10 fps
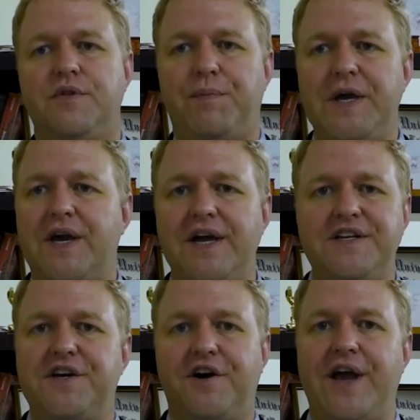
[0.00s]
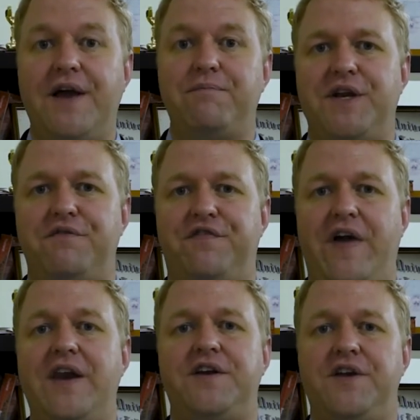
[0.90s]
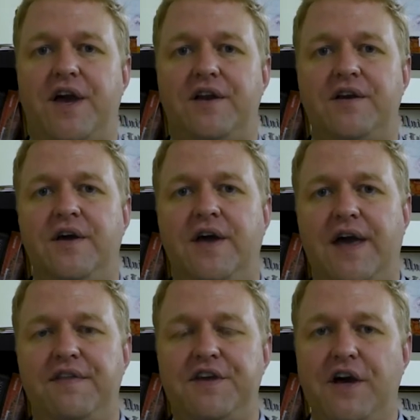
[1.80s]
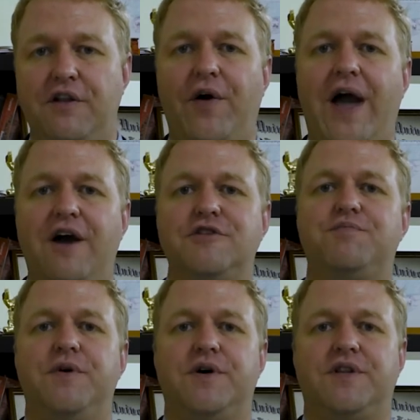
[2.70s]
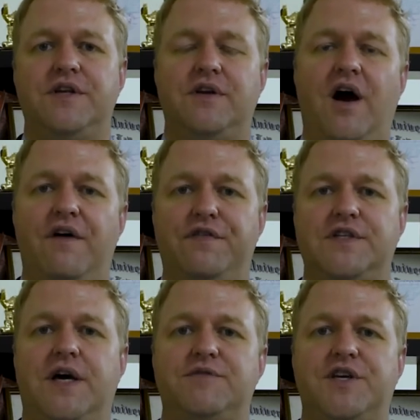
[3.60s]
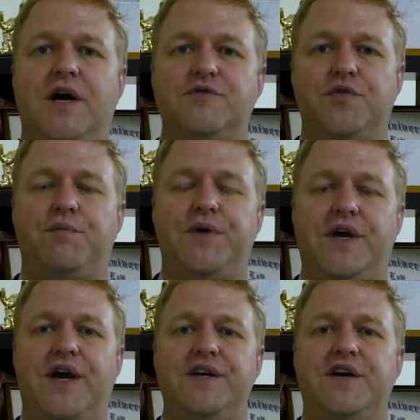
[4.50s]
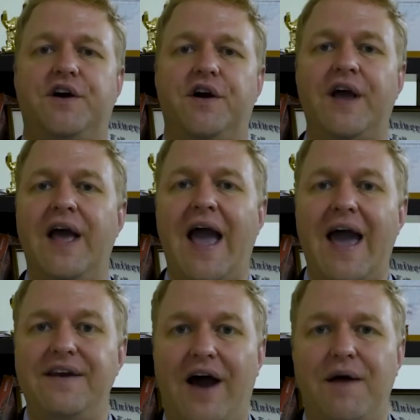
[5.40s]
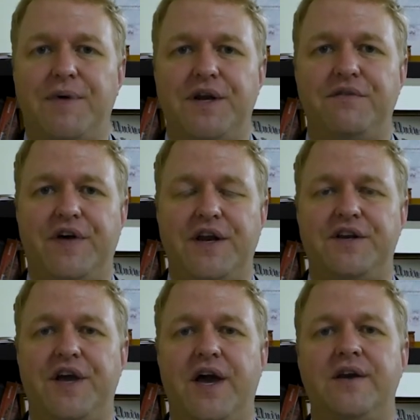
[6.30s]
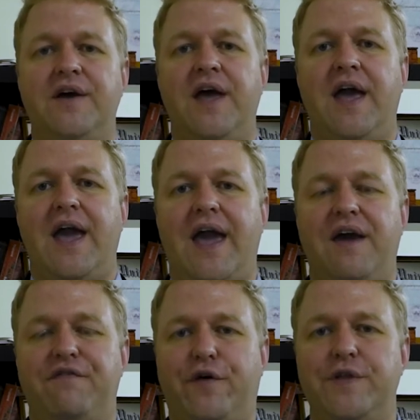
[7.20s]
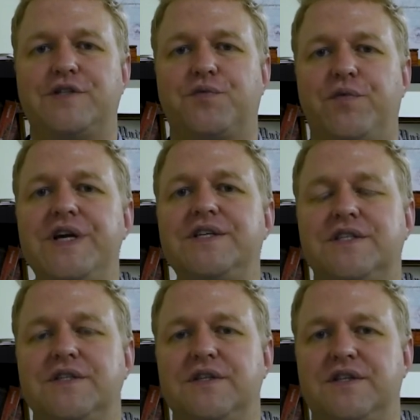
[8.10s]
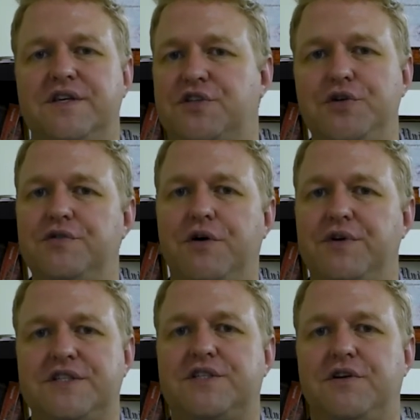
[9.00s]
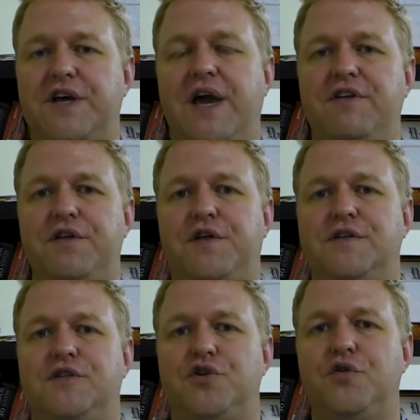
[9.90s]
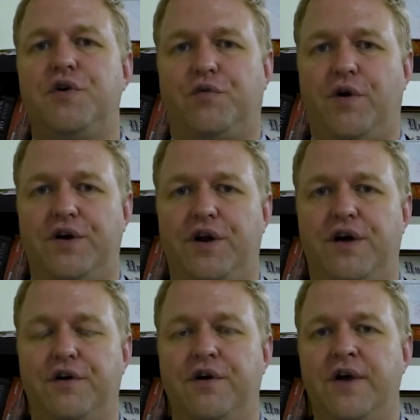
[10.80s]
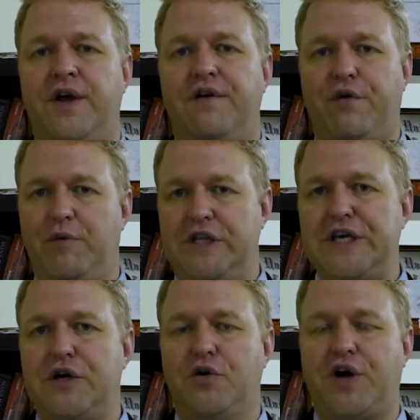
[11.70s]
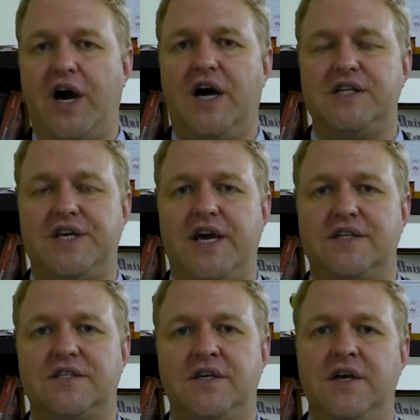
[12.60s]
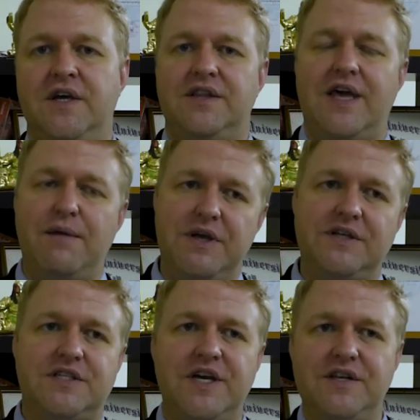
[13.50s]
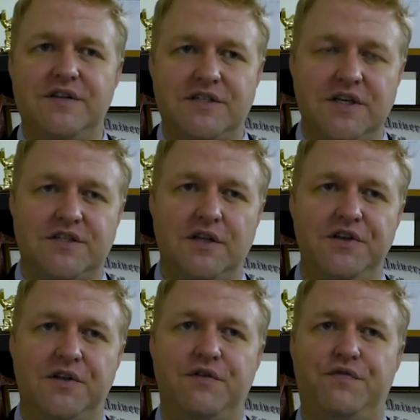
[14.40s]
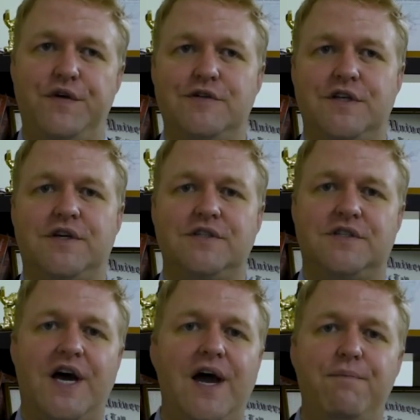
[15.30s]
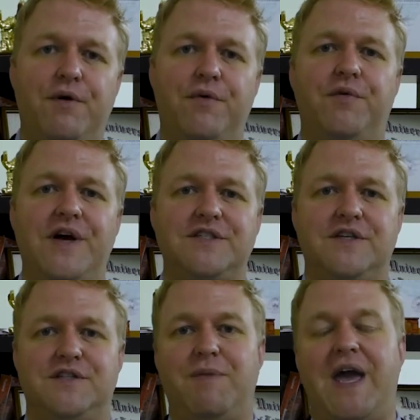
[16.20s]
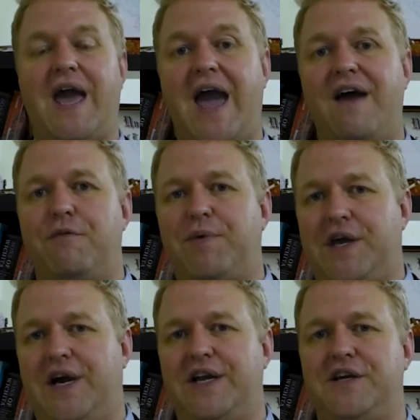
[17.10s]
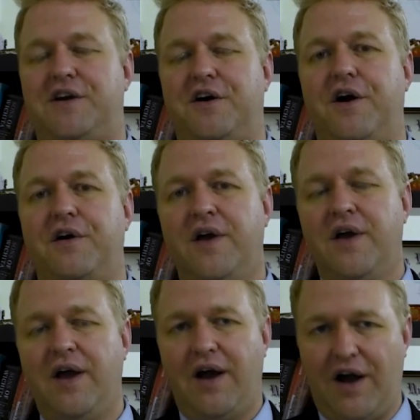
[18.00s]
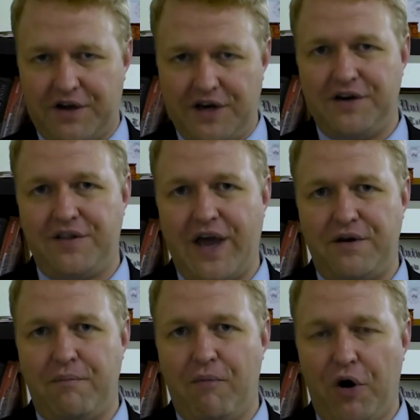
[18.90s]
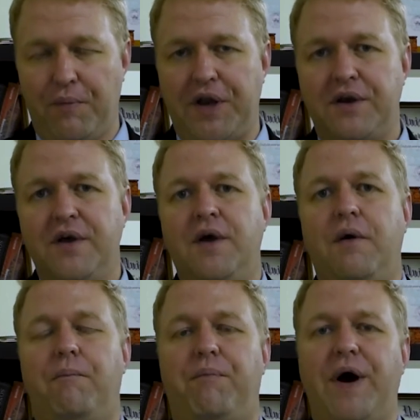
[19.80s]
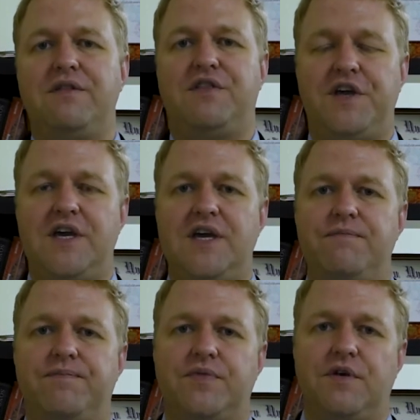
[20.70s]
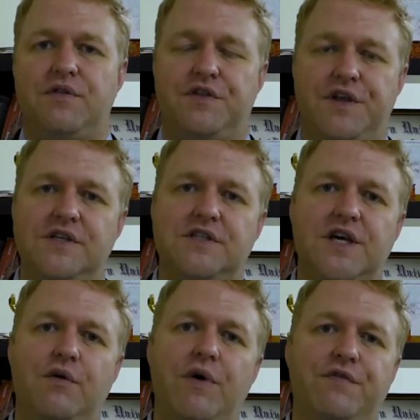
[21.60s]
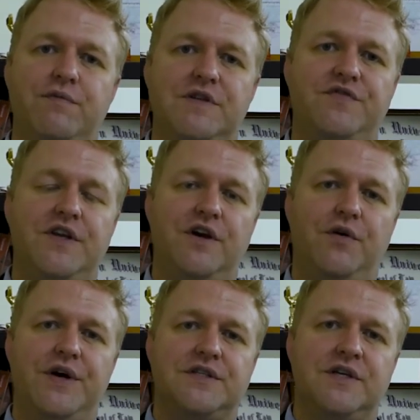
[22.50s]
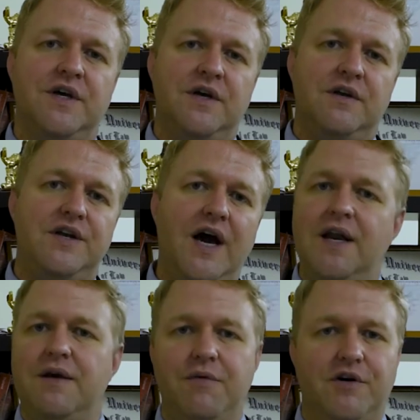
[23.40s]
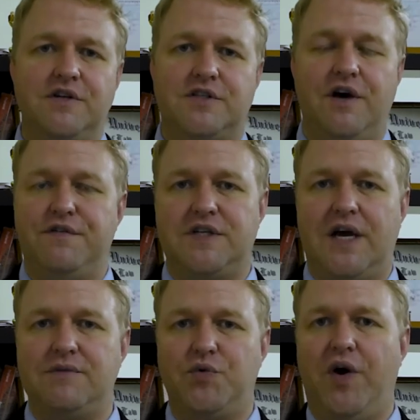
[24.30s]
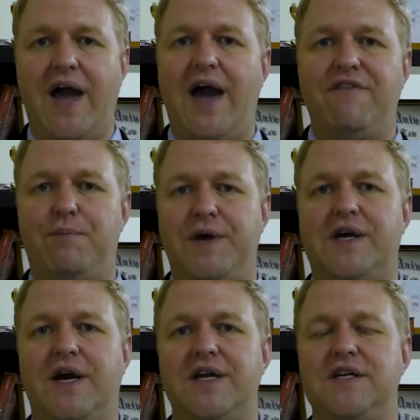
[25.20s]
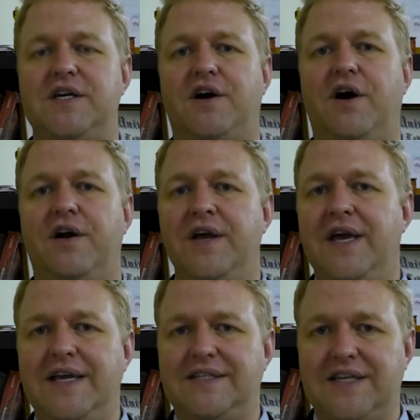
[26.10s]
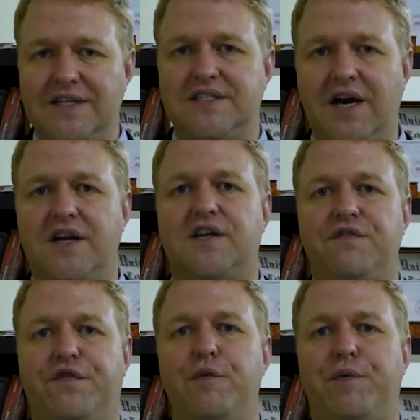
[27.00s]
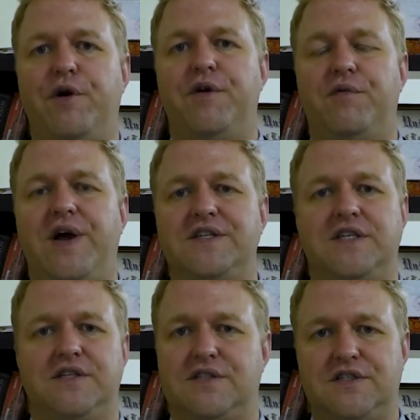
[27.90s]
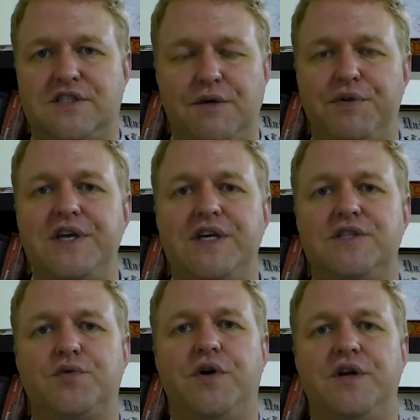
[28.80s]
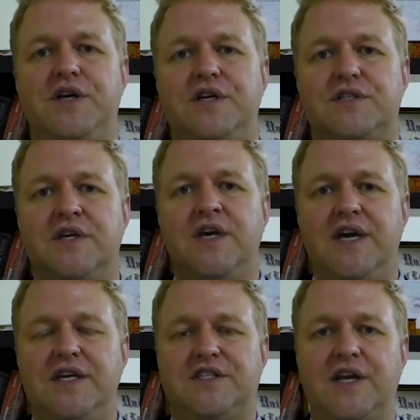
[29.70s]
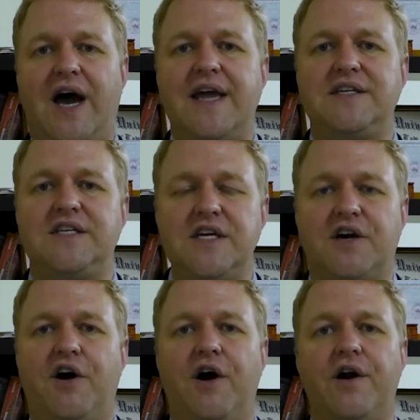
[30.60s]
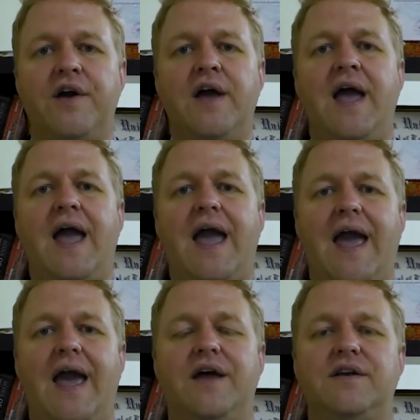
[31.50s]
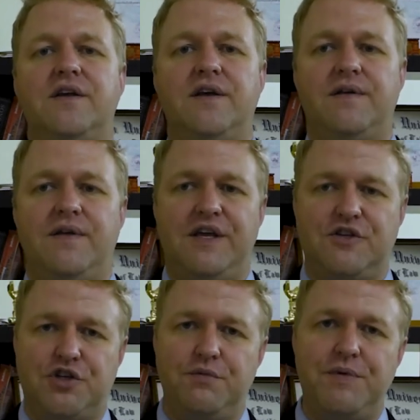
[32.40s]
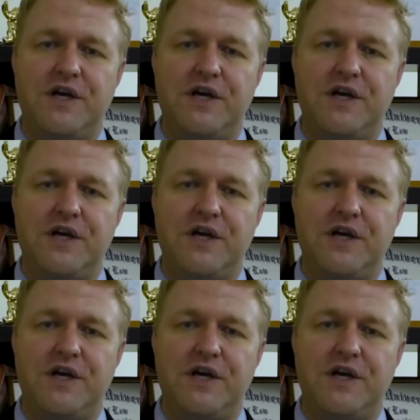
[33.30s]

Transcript: pink ID card hadn't been invented yet, and the yellow house book that oftentimes comes with a pink ID card had not been invented yet. And for this reason, the two don't necessarily have anything to do with one another from a legal context. That being stated, this gets a little confusing because Thai permanent residents may have a pink ID card. I'll get into that in a moment. But the thing to take away from this video is non-immigrants oftentimes will have a pink ID card. It does not confer permanent residence. It simply is what it is. It's an ID card. And it should